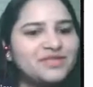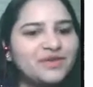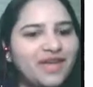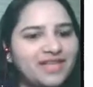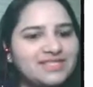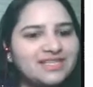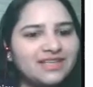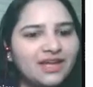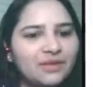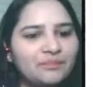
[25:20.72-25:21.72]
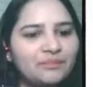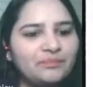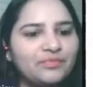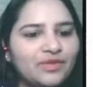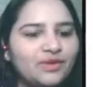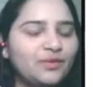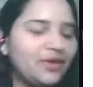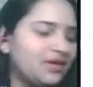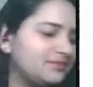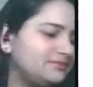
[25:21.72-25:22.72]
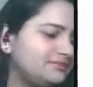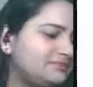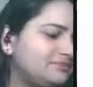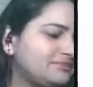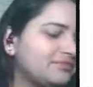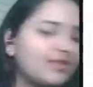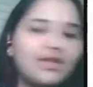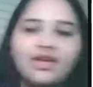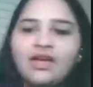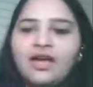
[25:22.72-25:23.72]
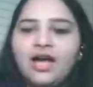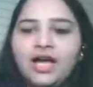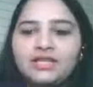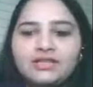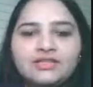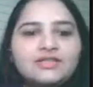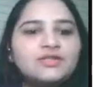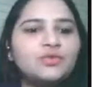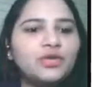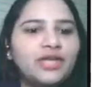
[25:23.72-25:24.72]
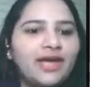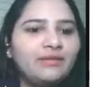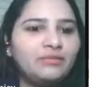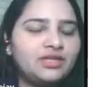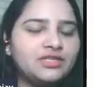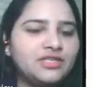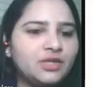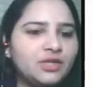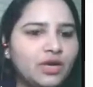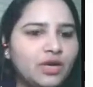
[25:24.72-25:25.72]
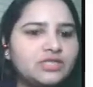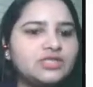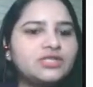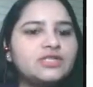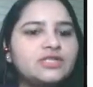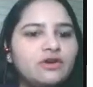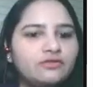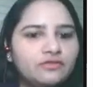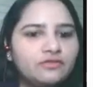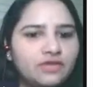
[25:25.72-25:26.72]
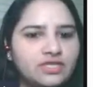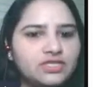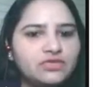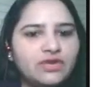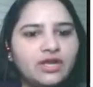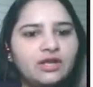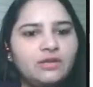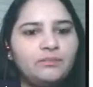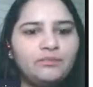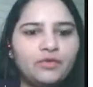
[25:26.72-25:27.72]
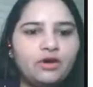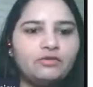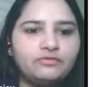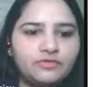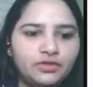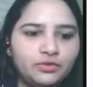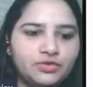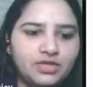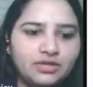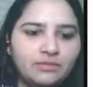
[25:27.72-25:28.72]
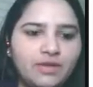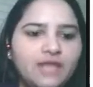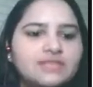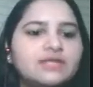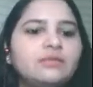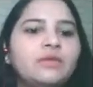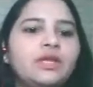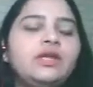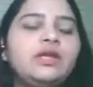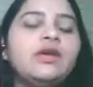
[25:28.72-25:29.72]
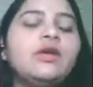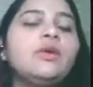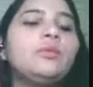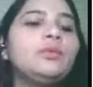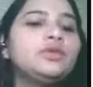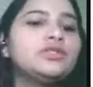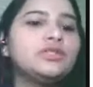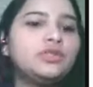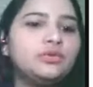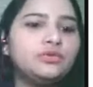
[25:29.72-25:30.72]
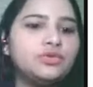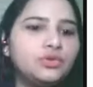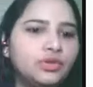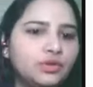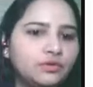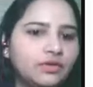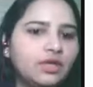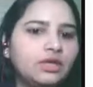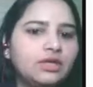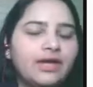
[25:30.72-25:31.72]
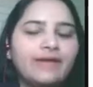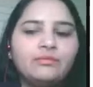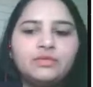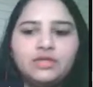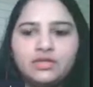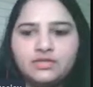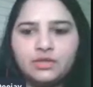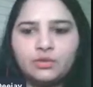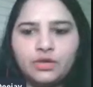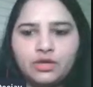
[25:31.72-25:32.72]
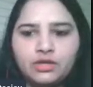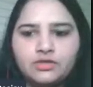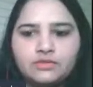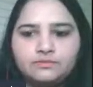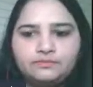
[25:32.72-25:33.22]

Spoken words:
So you can say that. Okay. Others, what can be the disadvantages of this trend of using the plastic money? What you think can be the disadvantage?